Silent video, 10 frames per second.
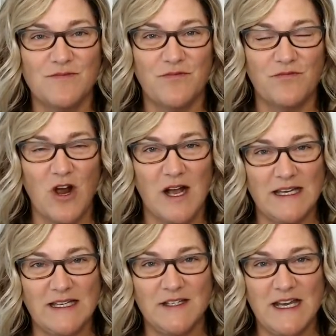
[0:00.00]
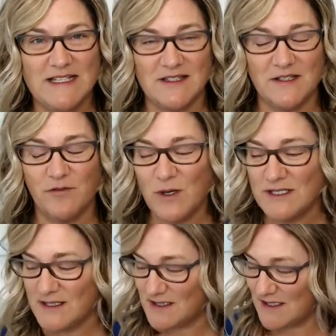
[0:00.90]
froggy, nasally
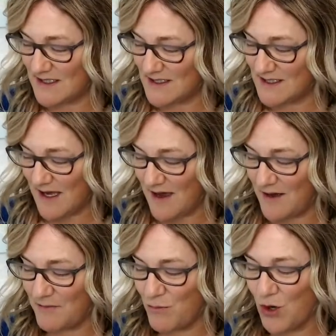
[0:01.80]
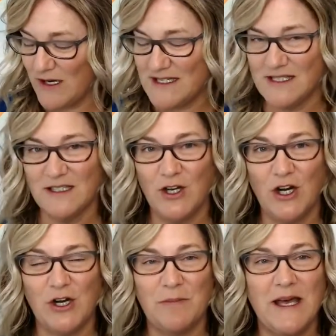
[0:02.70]
voice is more easily heard.